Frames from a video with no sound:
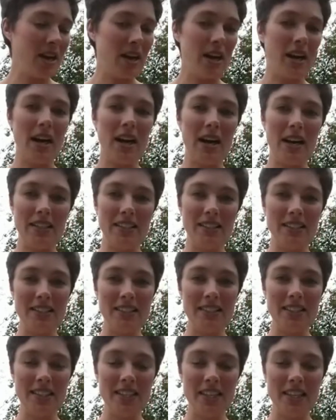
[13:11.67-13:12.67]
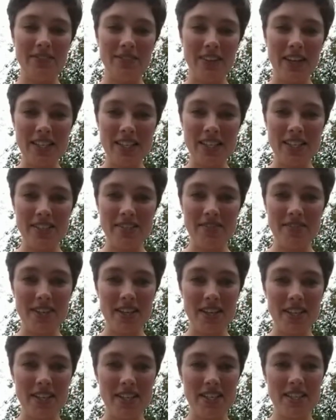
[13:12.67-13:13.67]
And the advantage of
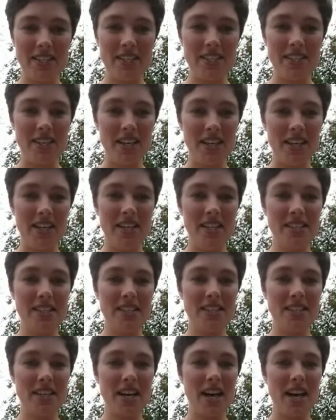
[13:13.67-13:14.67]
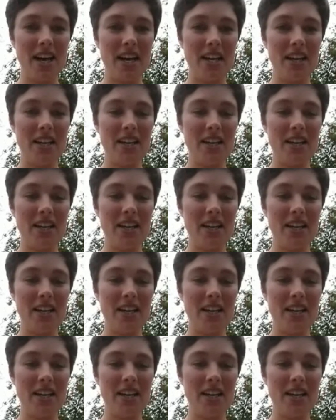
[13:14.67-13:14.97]
this is that